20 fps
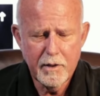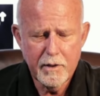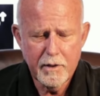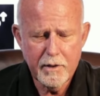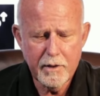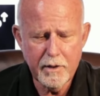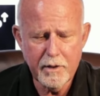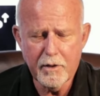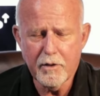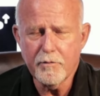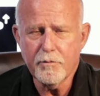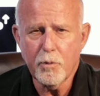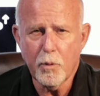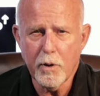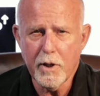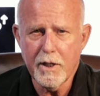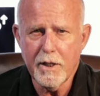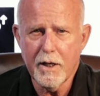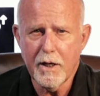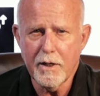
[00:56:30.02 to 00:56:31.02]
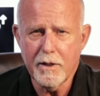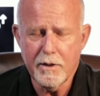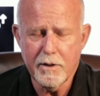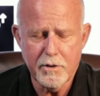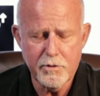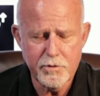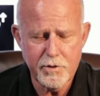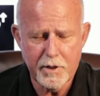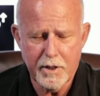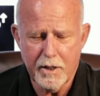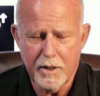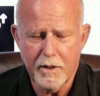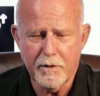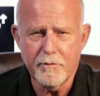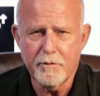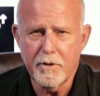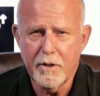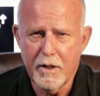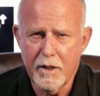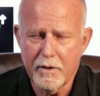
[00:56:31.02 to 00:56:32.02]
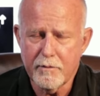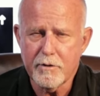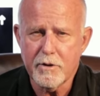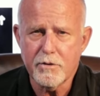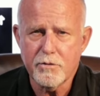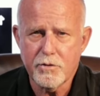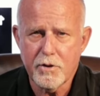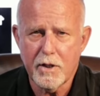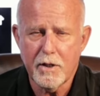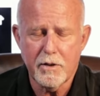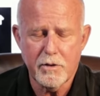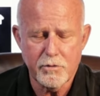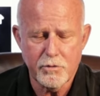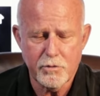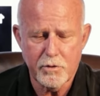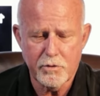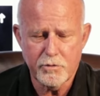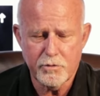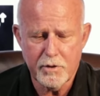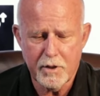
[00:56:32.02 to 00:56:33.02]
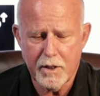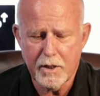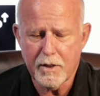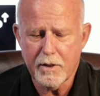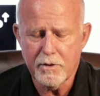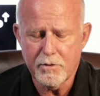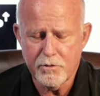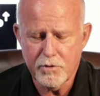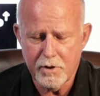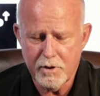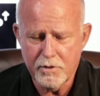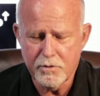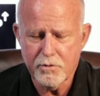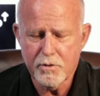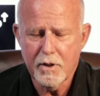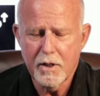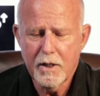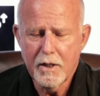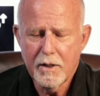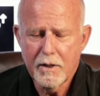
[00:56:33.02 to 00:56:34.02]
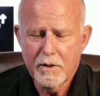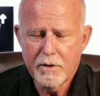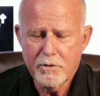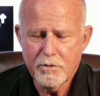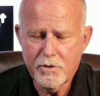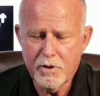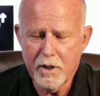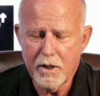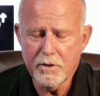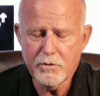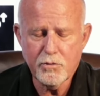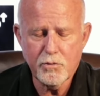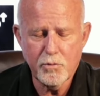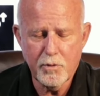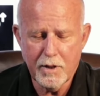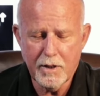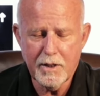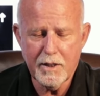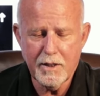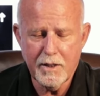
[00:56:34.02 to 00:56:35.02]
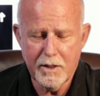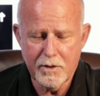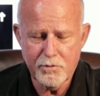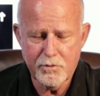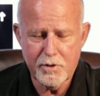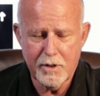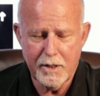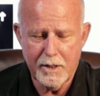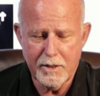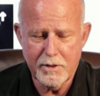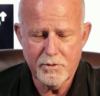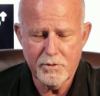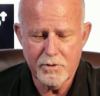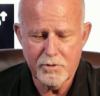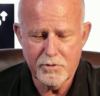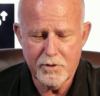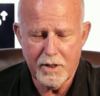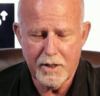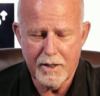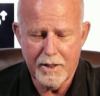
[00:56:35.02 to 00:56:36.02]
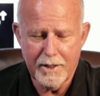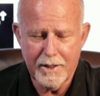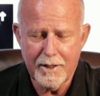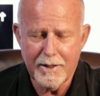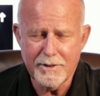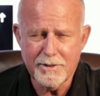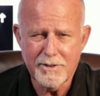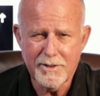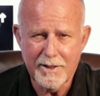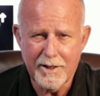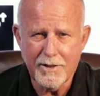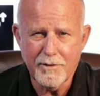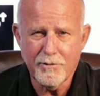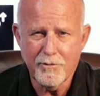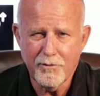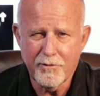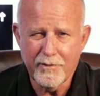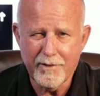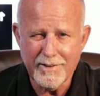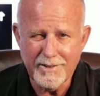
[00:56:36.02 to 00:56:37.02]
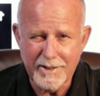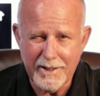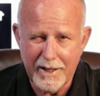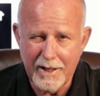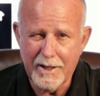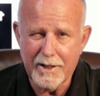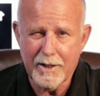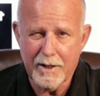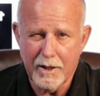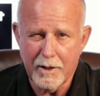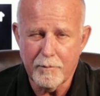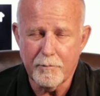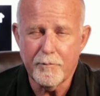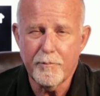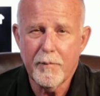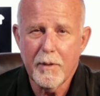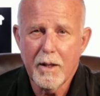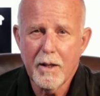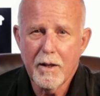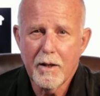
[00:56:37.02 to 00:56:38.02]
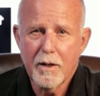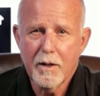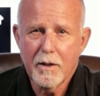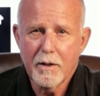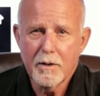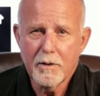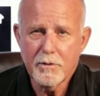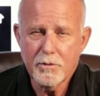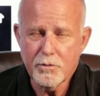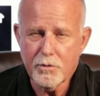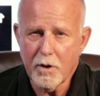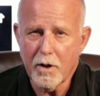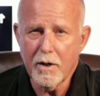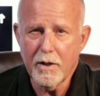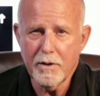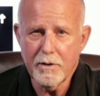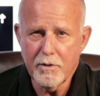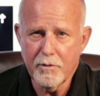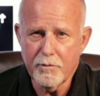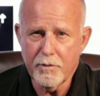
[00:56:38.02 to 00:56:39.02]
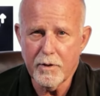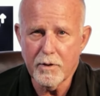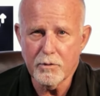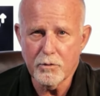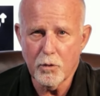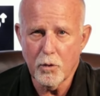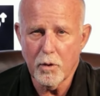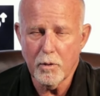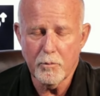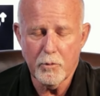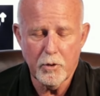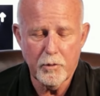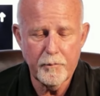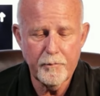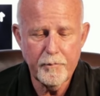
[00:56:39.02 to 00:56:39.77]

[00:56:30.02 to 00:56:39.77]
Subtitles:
in our 49 years together. I've never seen her so sick. And she's just really yesterday, she said, I think I'm starting to feel normal.